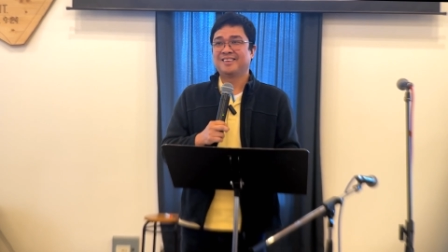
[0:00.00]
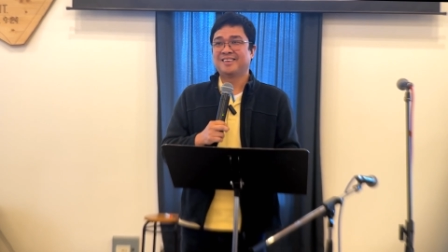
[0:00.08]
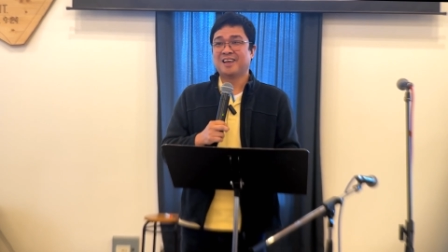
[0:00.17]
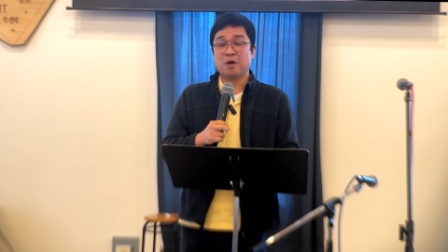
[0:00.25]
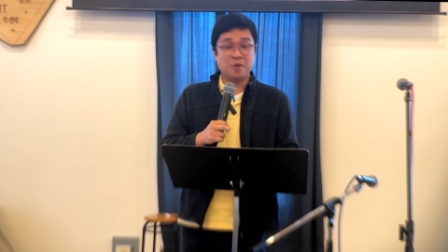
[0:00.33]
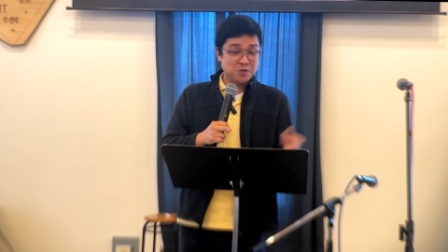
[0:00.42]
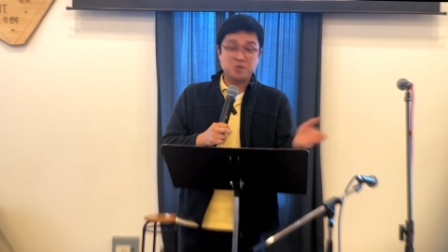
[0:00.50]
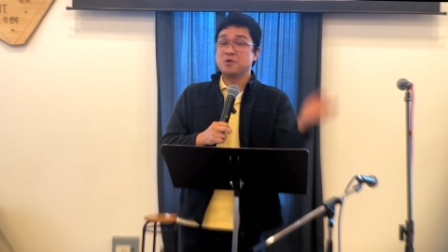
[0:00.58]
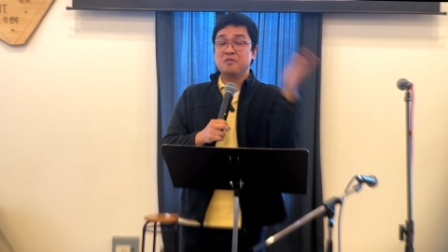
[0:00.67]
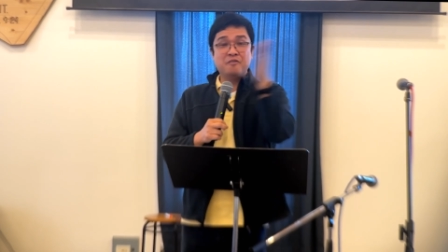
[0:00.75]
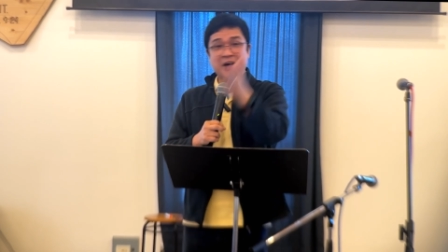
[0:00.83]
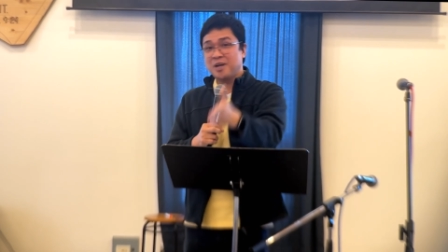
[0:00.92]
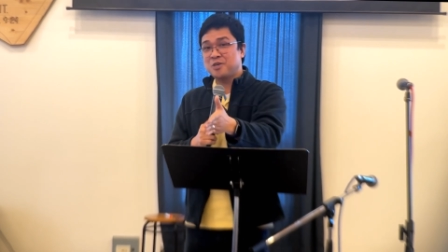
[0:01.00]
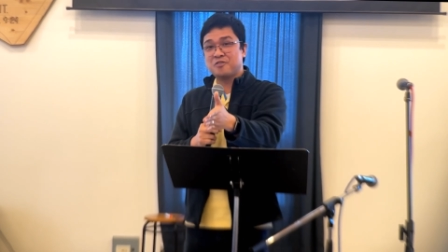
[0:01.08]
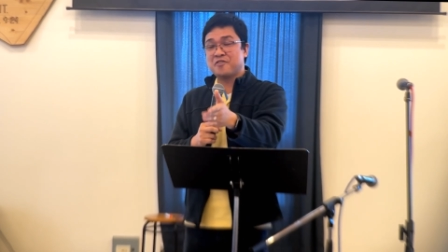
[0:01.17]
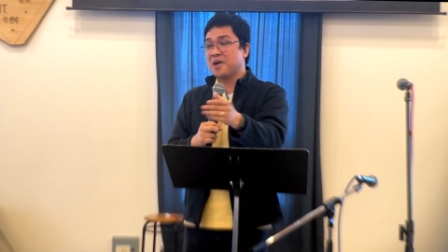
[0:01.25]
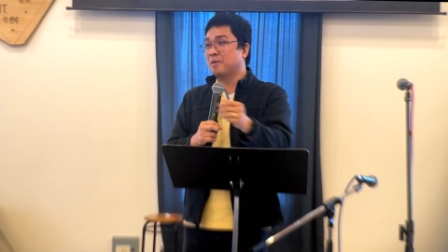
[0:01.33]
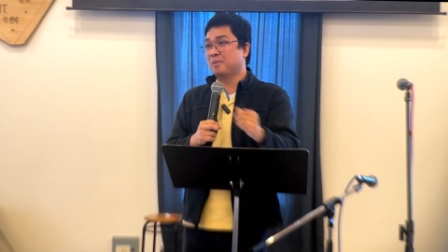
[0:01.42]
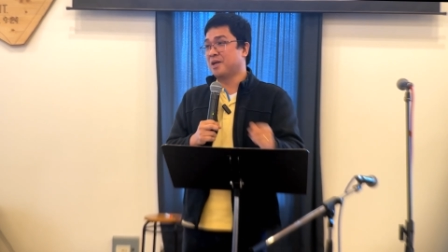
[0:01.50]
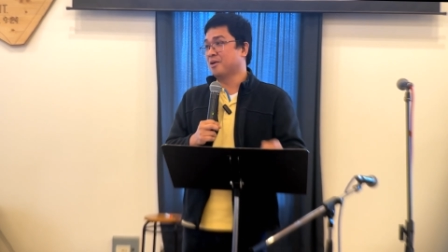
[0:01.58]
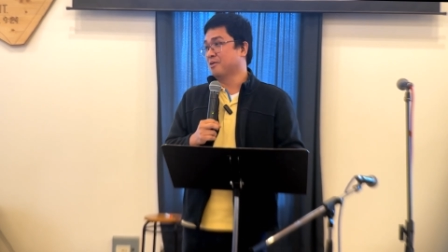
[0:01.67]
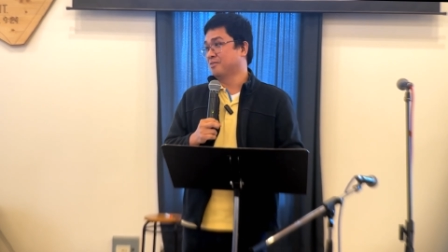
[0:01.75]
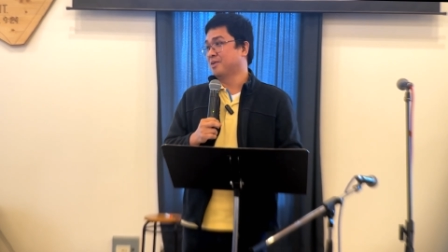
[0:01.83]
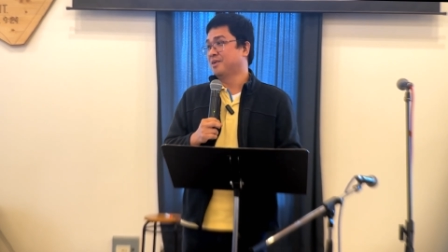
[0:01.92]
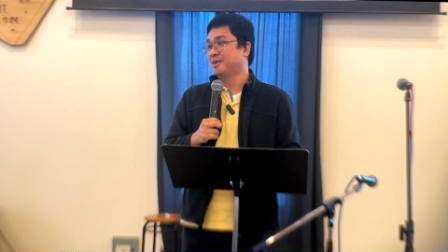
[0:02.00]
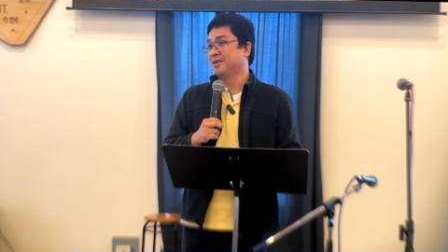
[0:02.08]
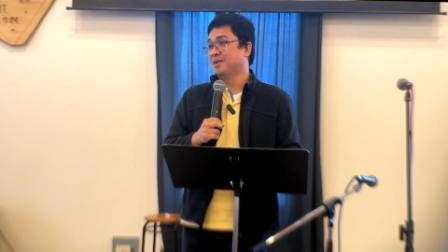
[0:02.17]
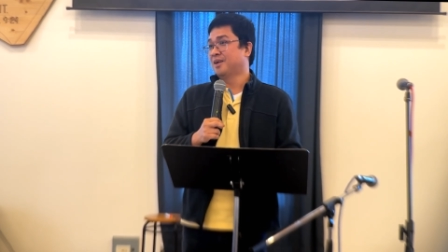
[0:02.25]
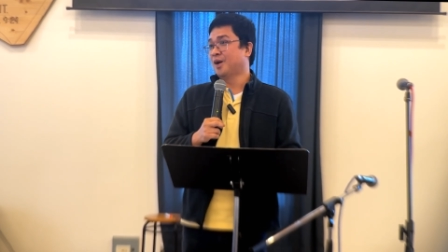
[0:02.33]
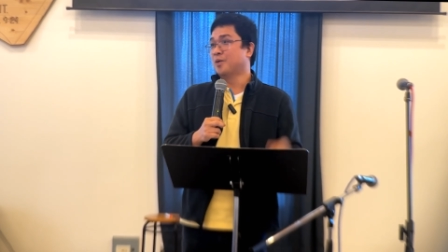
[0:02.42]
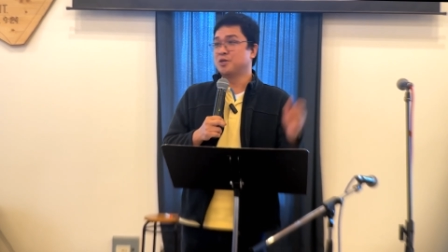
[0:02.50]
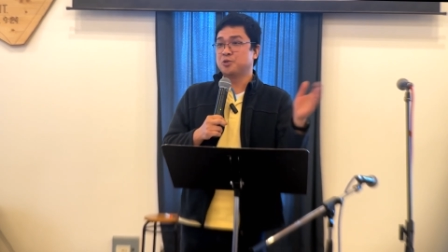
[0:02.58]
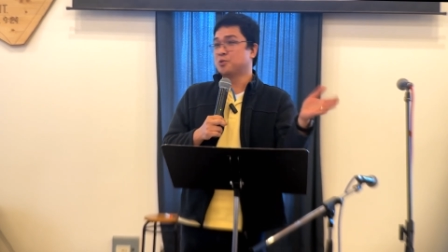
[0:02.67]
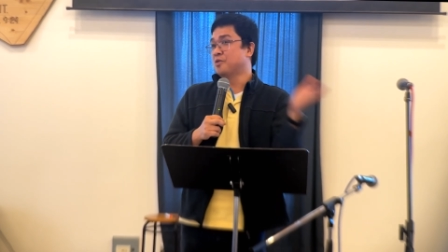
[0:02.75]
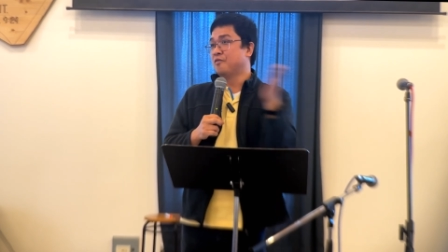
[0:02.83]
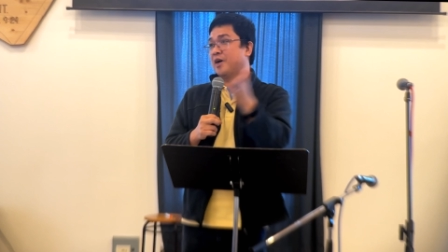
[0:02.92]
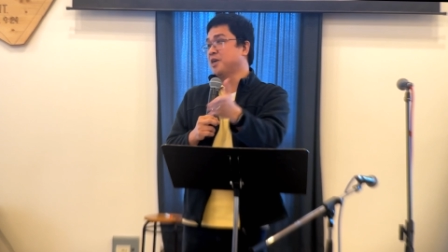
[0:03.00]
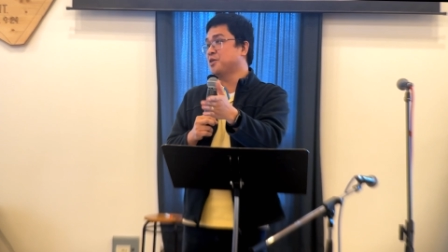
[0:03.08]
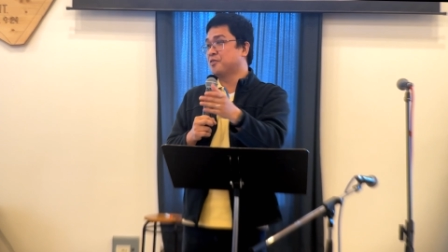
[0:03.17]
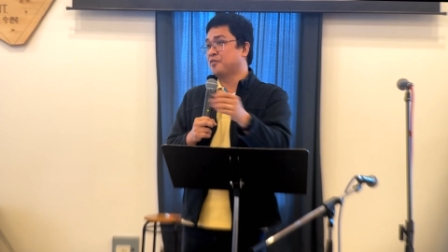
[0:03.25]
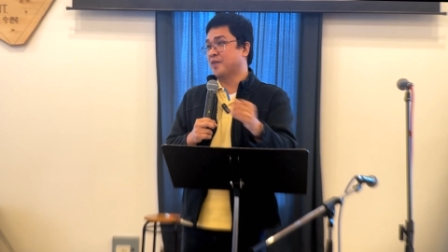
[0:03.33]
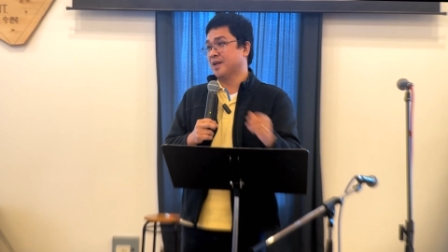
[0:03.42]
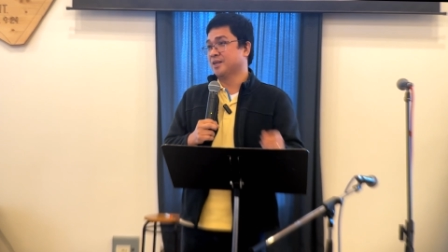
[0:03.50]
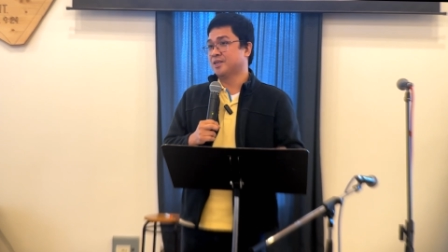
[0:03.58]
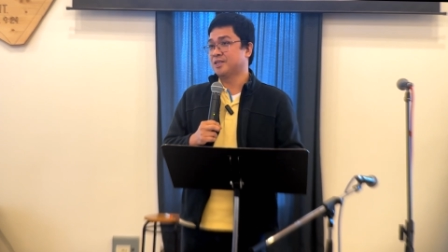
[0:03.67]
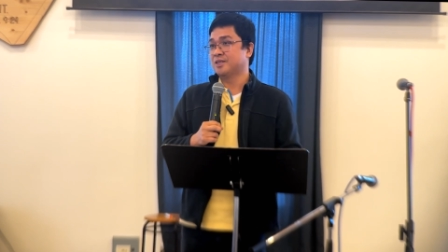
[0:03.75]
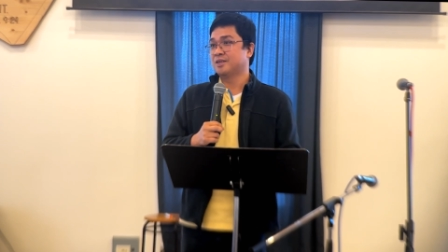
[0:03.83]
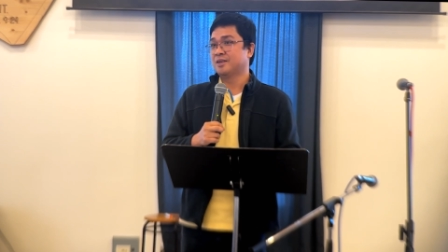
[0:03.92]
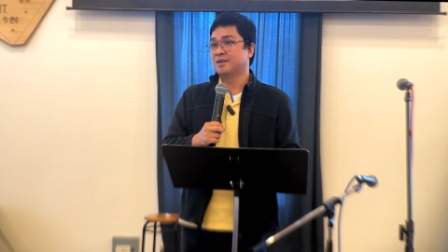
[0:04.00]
I want you to invite your family over. I want you to invite your friends.